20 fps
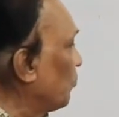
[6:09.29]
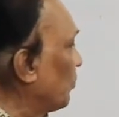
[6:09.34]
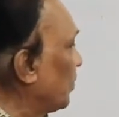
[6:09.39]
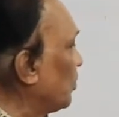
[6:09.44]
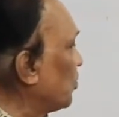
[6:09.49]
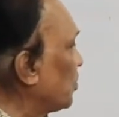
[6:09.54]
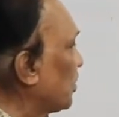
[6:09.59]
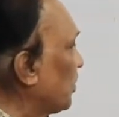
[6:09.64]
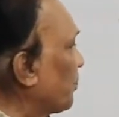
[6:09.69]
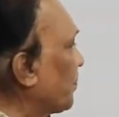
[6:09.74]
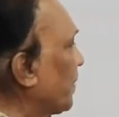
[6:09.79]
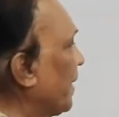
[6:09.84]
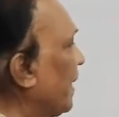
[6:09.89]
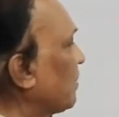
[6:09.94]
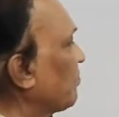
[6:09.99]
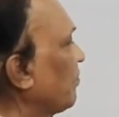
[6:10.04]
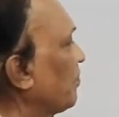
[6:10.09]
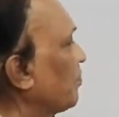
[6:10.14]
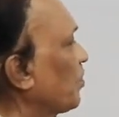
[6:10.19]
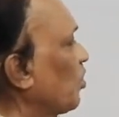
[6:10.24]
when you
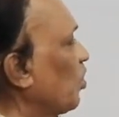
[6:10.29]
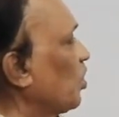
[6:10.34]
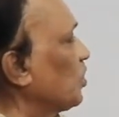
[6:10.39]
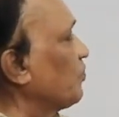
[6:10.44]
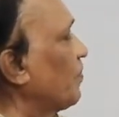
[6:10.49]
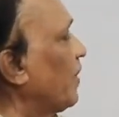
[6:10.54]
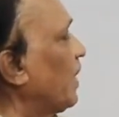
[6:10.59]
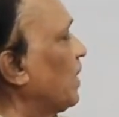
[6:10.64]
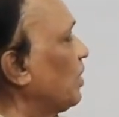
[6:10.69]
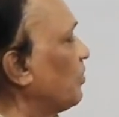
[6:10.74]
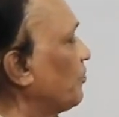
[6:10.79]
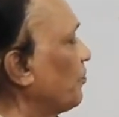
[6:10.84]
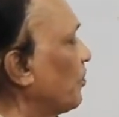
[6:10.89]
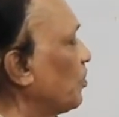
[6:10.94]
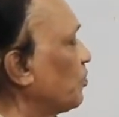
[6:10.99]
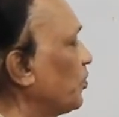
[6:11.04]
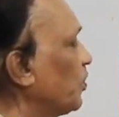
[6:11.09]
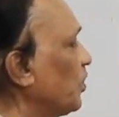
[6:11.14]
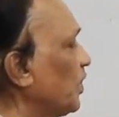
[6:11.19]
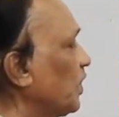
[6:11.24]
subtract from gross value of
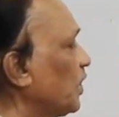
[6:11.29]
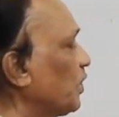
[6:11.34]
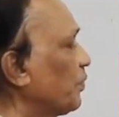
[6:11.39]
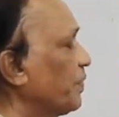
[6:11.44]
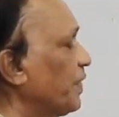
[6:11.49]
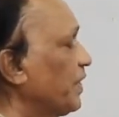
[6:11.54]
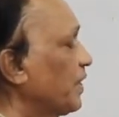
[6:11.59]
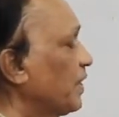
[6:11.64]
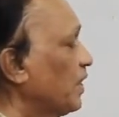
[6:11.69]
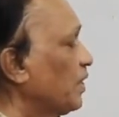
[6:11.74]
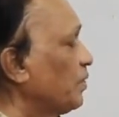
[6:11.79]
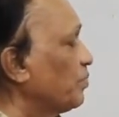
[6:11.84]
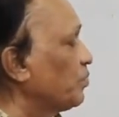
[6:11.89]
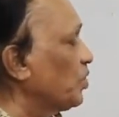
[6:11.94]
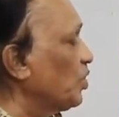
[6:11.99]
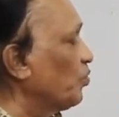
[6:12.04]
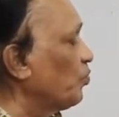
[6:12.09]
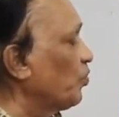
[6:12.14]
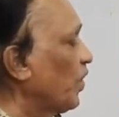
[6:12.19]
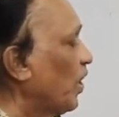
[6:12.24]
output intermediate
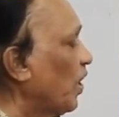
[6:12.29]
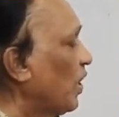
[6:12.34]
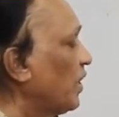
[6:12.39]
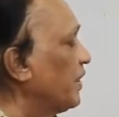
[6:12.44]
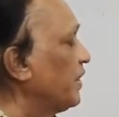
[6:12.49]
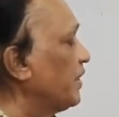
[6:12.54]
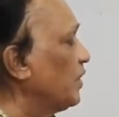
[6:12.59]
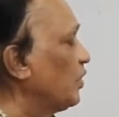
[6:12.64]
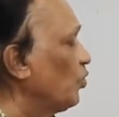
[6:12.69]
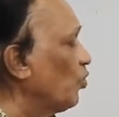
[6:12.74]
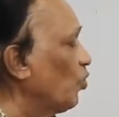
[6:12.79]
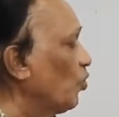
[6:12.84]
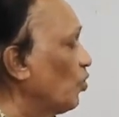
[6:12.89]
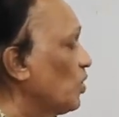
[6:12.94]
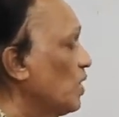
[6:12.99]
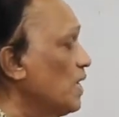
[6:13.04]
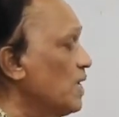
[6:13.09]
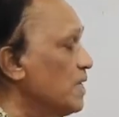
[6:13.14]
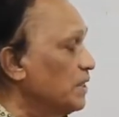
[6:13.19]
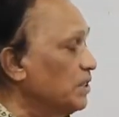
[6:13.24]
consumption we already know
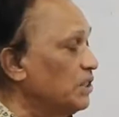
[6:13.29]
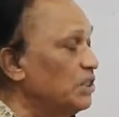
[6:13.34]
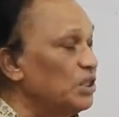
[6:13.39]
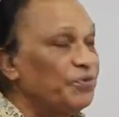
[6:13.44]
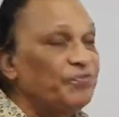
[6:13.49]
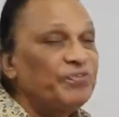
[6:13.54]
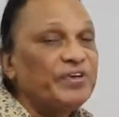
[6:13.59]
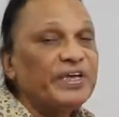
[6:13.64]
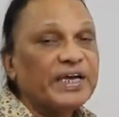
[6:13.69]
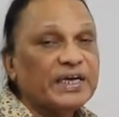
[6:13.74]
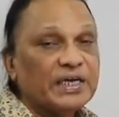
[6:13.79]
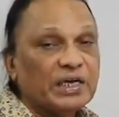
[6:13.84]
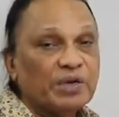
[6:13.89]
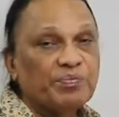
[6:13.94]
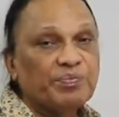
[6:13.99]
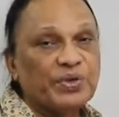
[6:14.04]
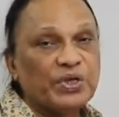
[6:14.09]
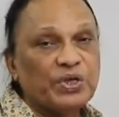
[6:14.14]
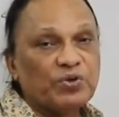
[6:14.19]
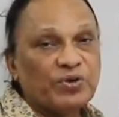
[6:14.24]
GV at
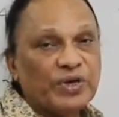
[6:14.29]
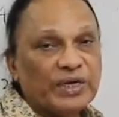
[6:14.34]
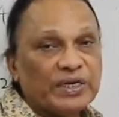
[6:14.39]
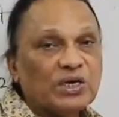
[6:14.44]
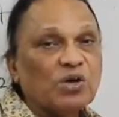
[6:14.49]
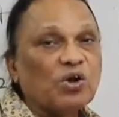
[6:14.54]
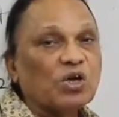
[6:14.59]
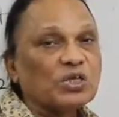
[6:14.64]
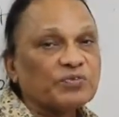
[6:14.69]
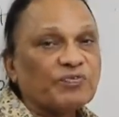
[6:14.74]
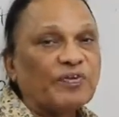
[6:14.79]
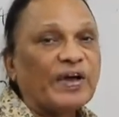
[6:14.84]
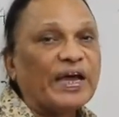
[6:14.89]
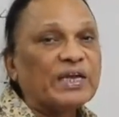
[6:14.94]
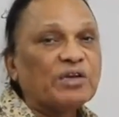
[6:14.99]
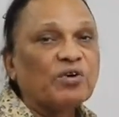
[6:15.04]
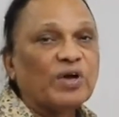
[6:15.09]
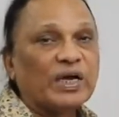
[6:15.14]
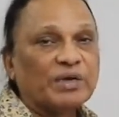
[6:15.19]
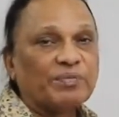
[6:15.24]
MP you get gross
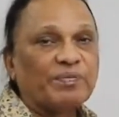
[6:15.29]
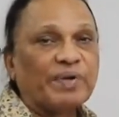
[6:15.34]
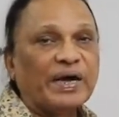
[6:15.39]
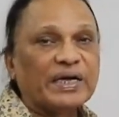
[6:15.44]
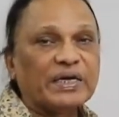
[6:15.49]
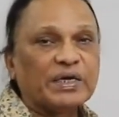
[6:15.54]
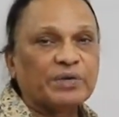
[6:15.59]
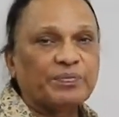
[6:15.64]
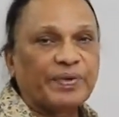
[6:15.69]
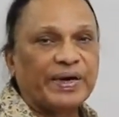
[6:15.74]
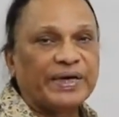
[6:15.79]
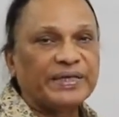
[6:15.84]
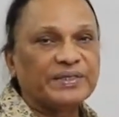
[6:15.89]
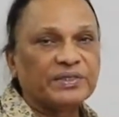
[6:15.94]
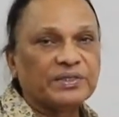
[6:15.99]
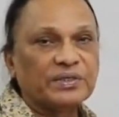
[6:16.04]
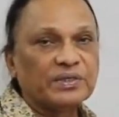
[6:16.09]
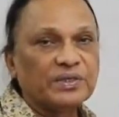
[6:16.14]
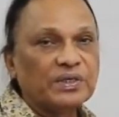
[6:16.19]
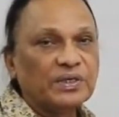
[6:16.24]
value at market price